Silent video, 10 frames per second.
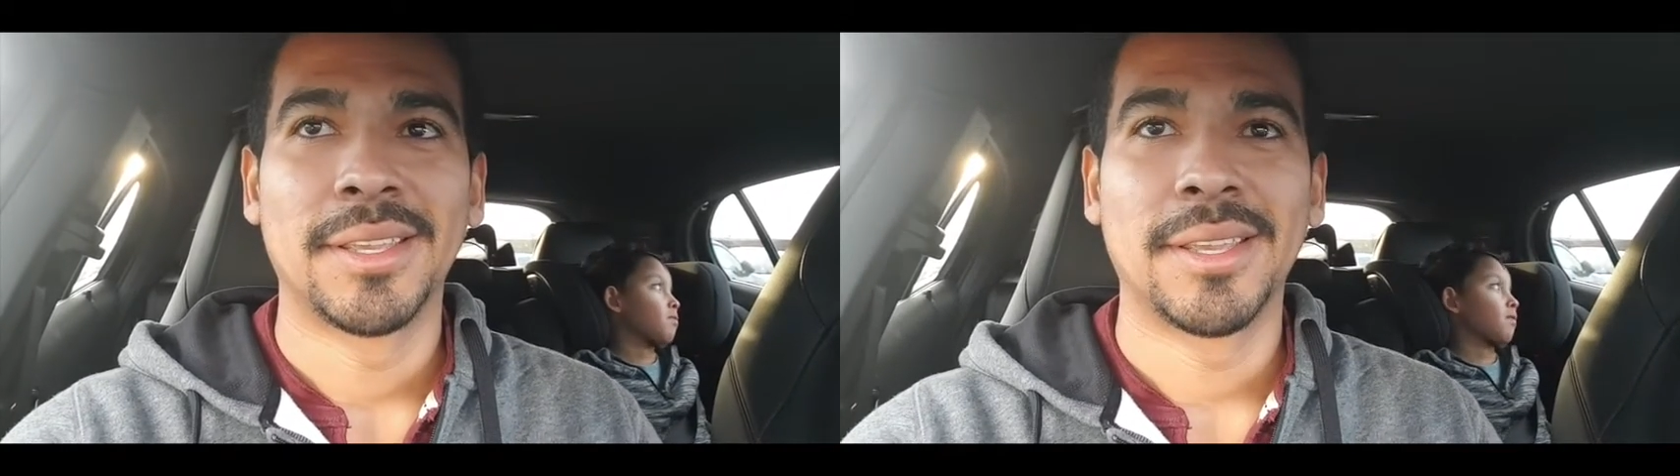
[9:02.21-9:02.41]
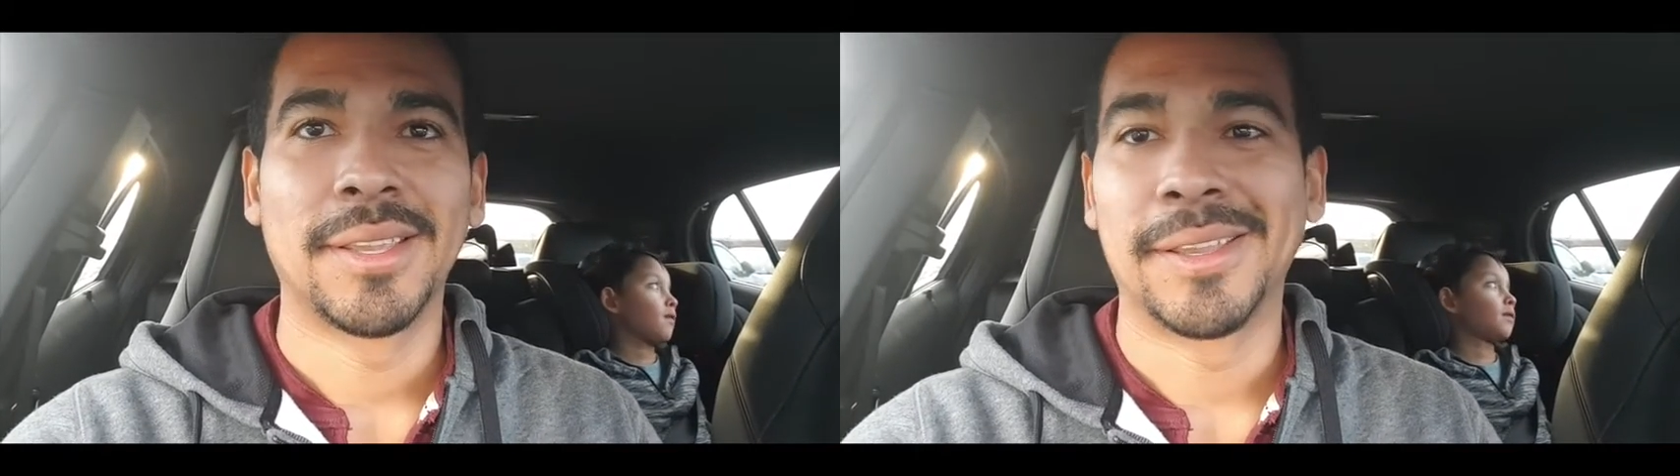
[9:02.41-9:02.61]

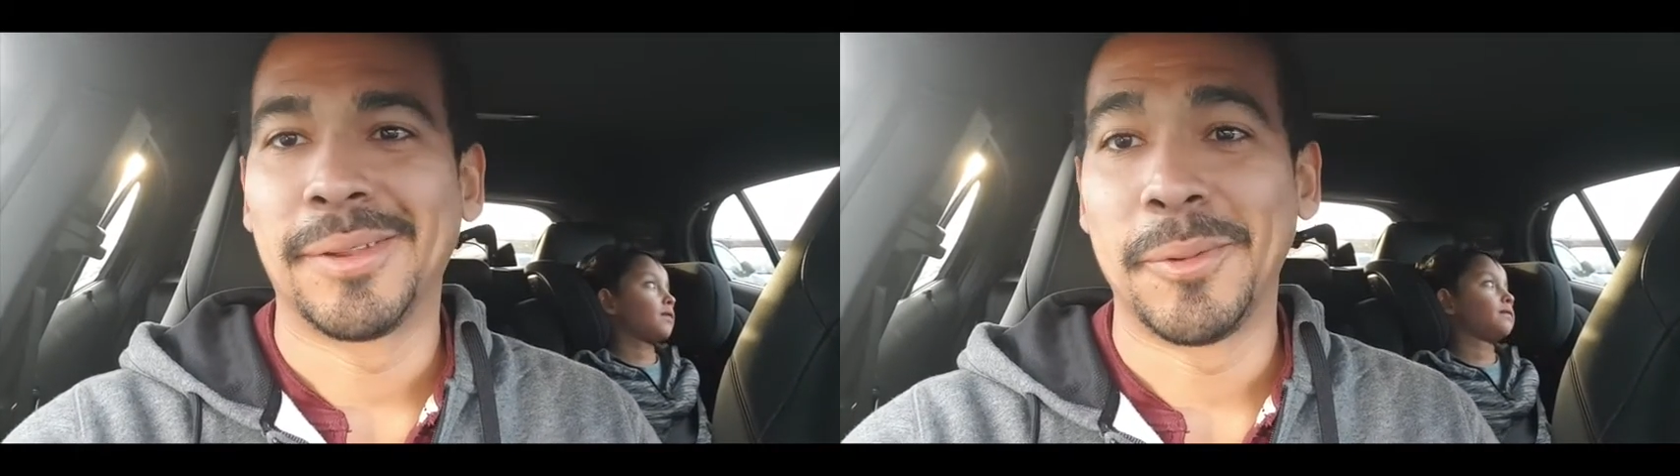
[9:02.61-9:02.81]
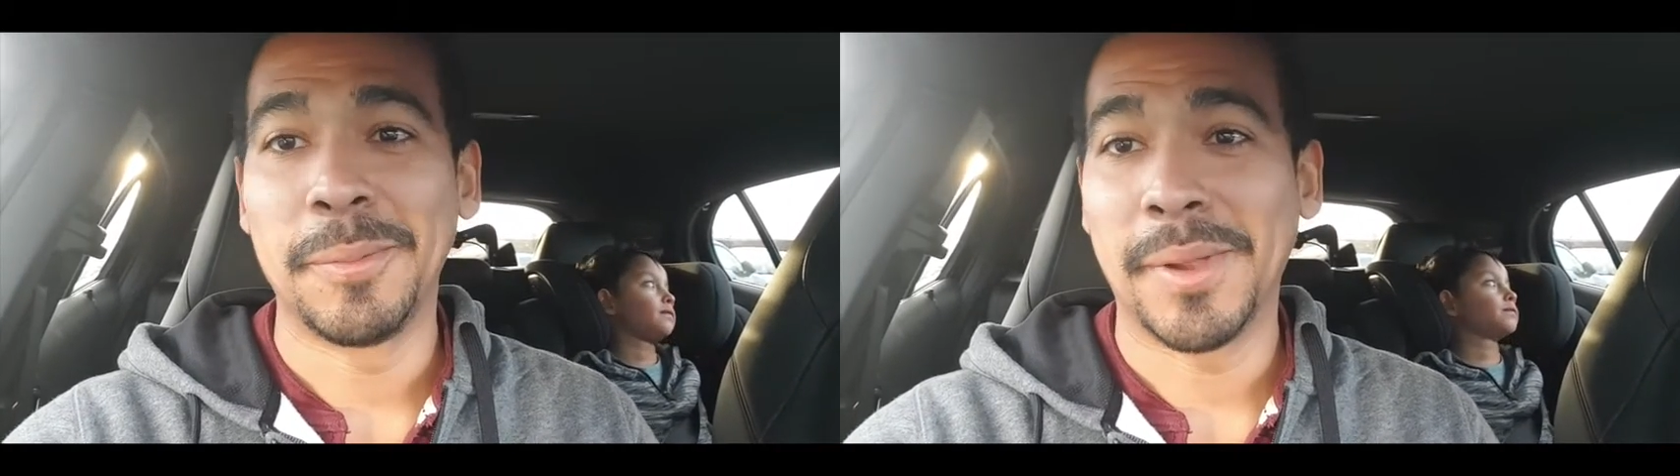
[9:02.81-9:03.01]
eh,
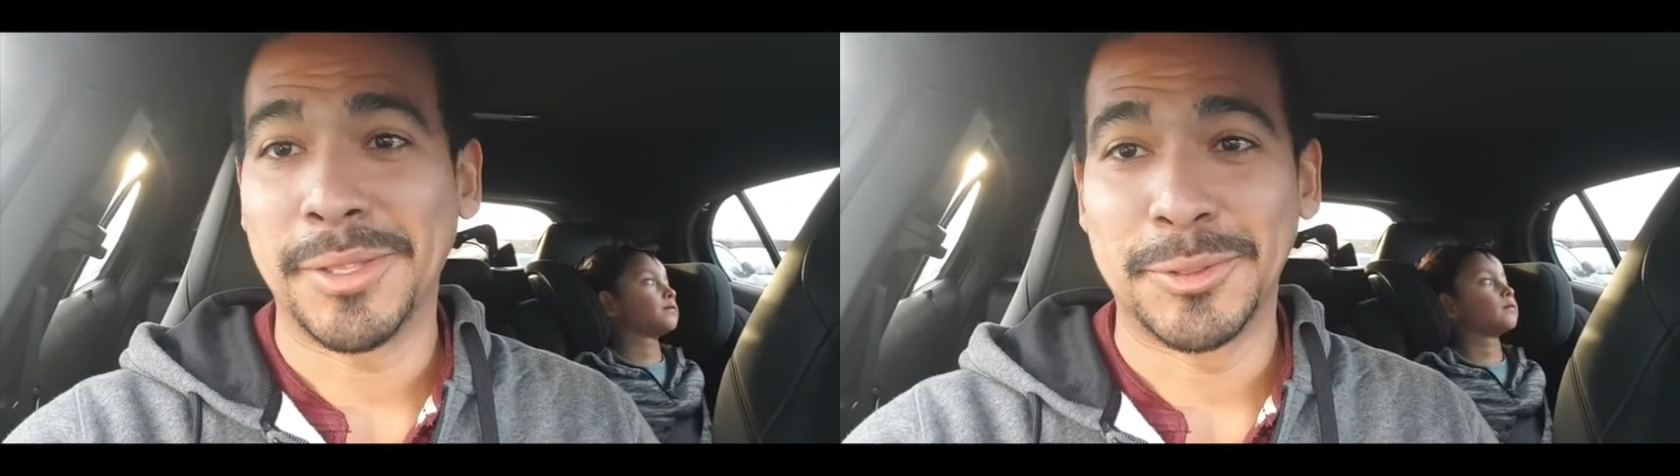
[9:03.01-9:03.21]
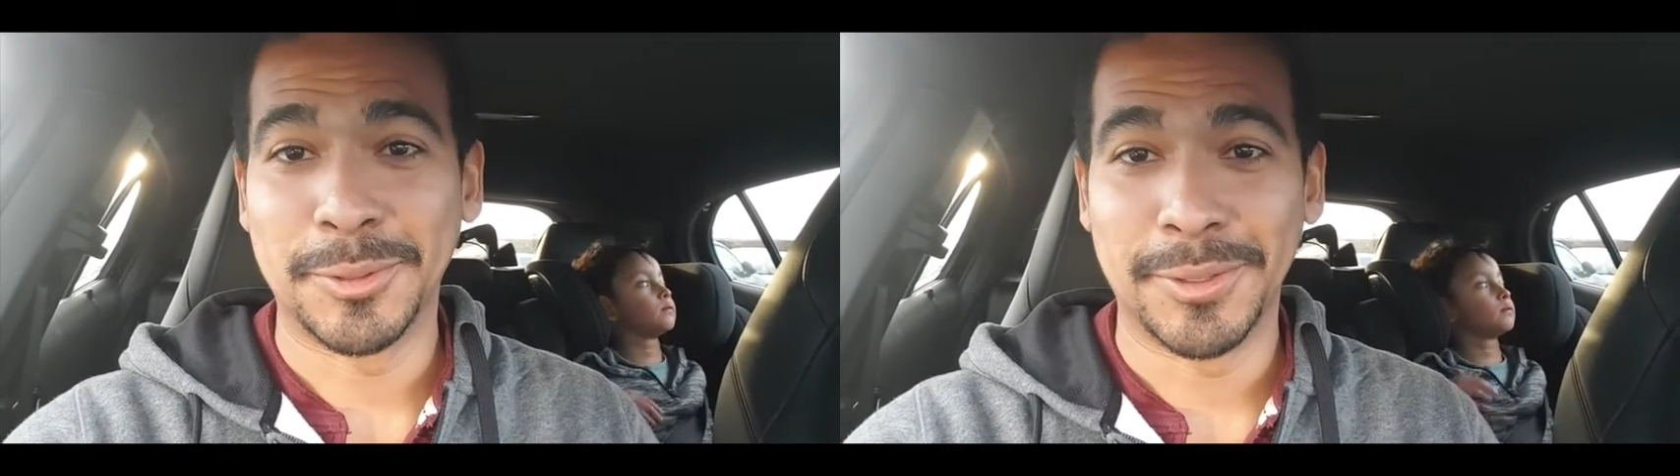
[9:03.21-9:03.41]
we invite
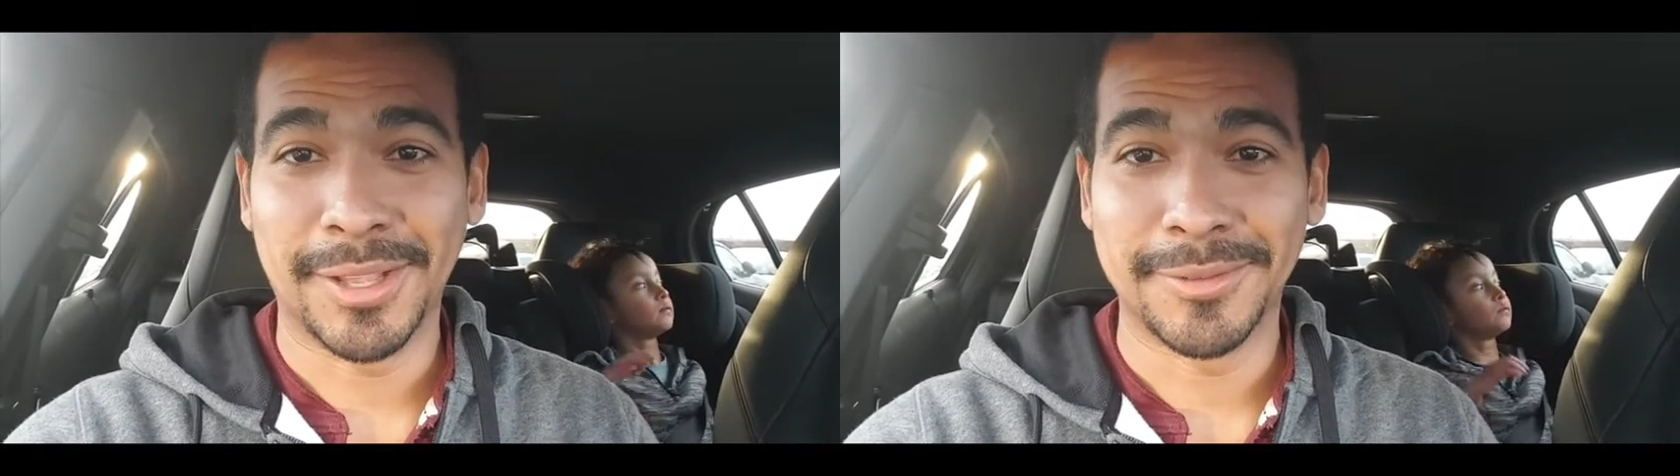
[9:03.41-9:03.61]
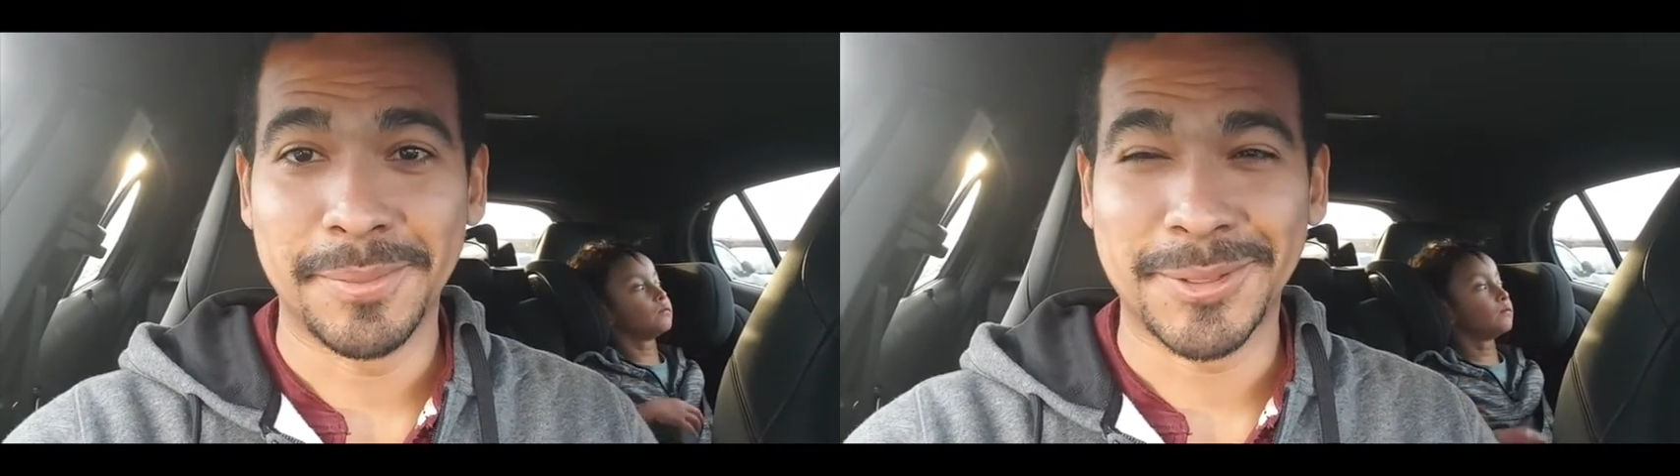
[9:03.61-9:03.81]
you to look
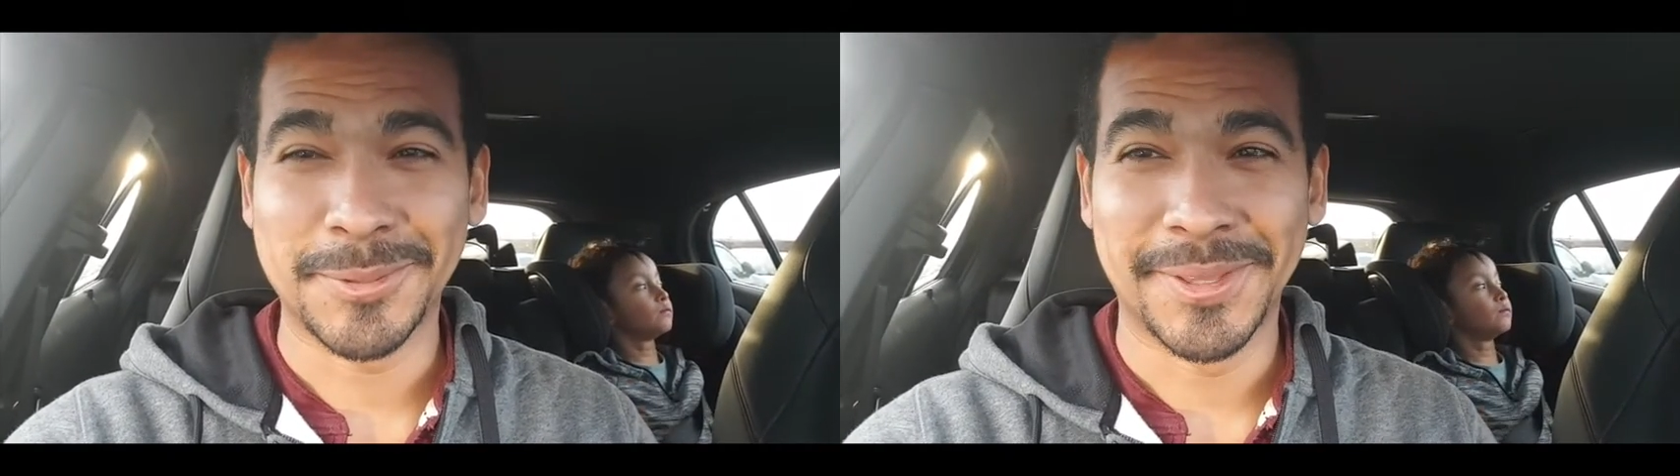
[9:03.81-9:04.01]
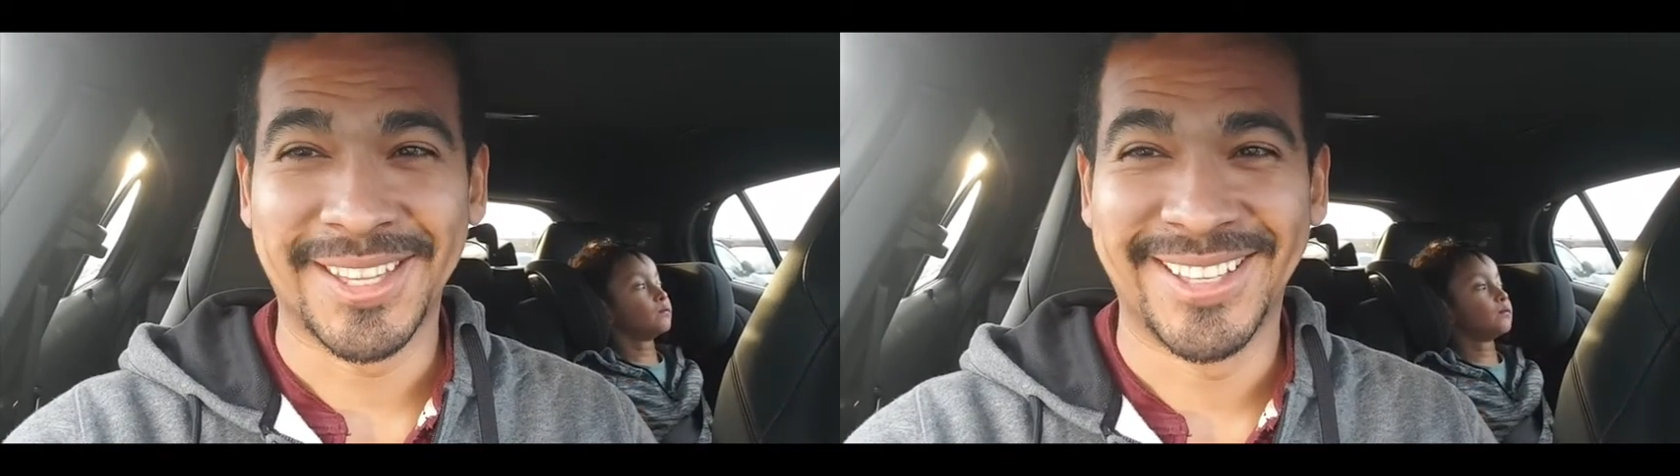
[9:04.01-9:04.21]
after max
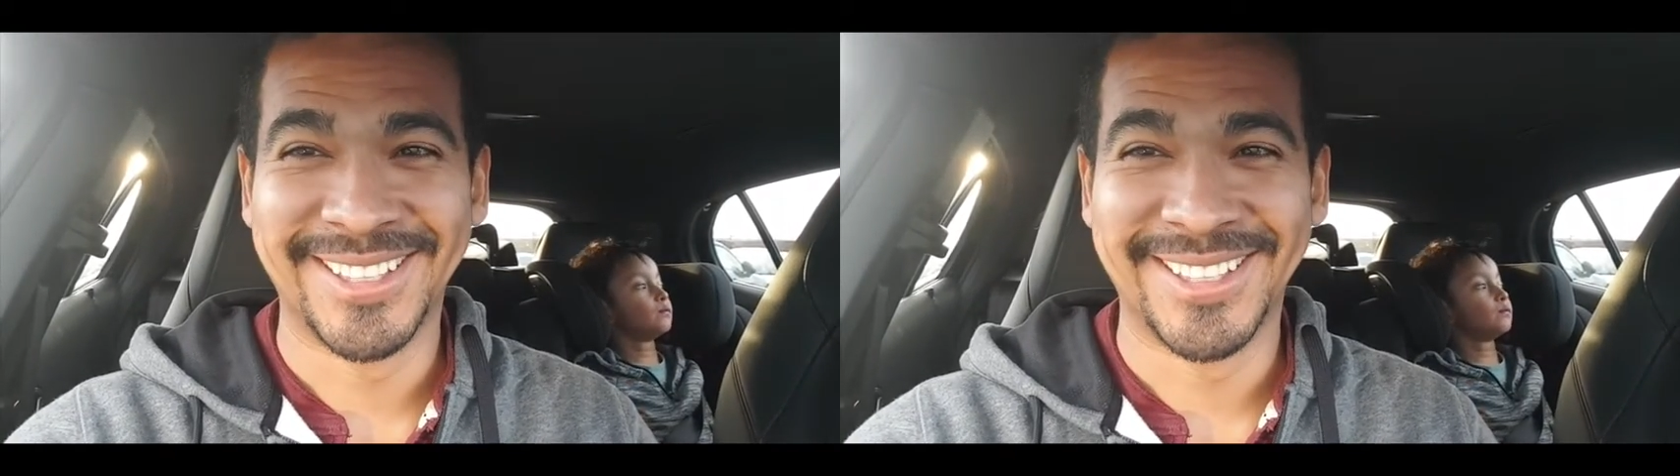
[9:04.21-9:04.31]
one day